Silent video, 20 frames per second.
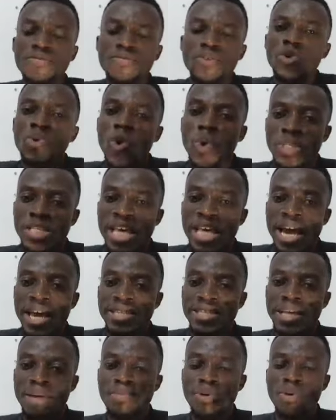know,
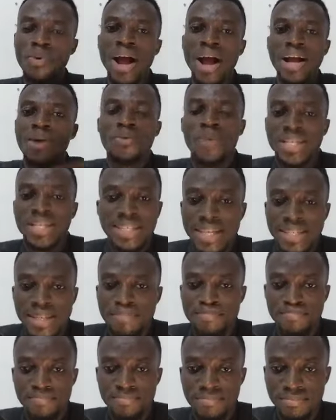Sebi, Wakankwasi Asem.
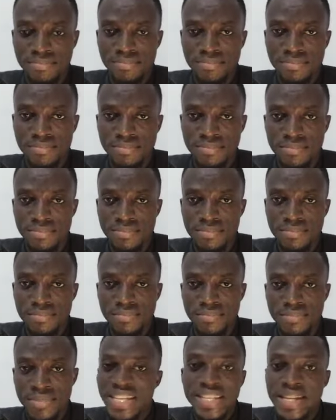
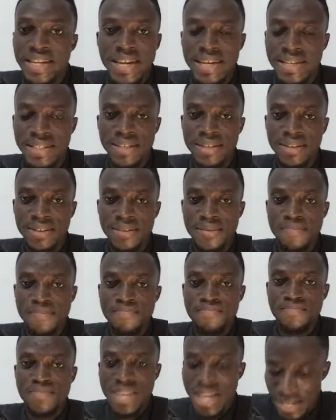He didn't.
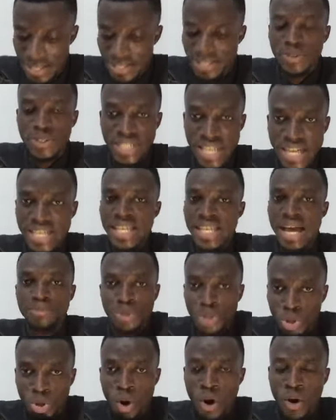Until date, I'm
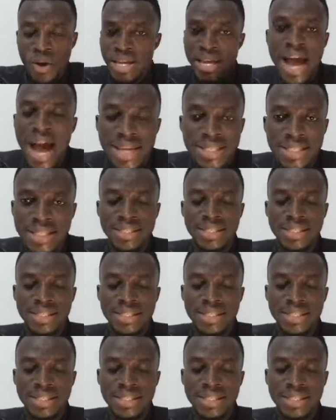sure he hasn't.